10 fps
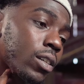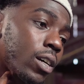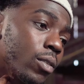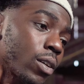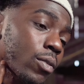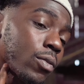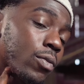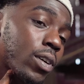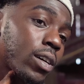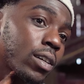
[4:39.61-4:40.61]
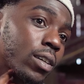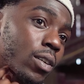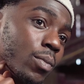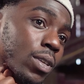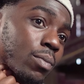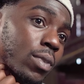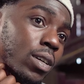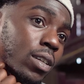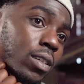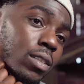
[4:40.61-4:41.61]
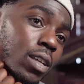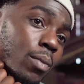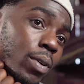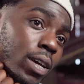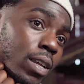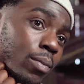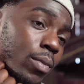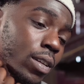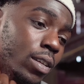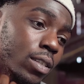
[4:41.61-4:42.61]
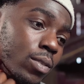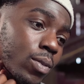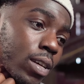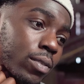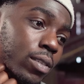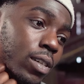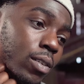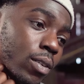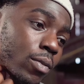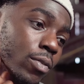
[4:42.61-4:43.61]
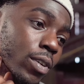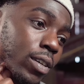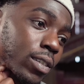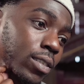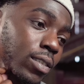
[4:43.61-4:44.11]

I don't give a fuck. Yeah, it's money. They paying that money. It's whatever. I don't give a fuck.